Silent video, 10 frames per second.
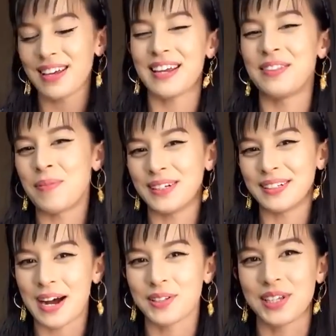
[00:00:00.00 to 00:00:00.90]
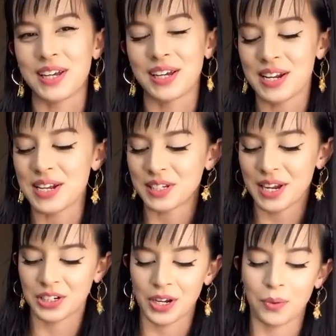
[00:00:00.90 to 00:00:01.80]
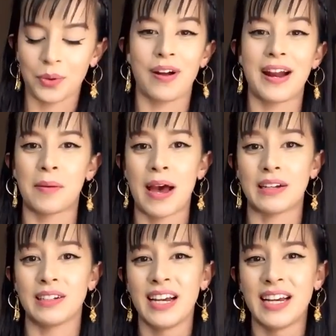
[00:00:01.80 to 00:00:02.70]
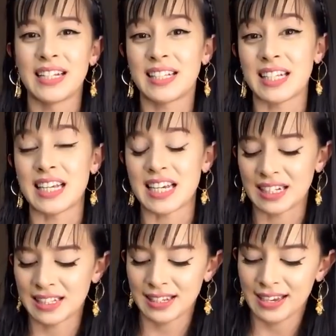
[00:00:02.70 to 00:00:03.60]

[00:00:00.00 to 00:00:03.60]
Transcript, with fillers: in the Bencao Jing in East Asia, we're writing about seeds.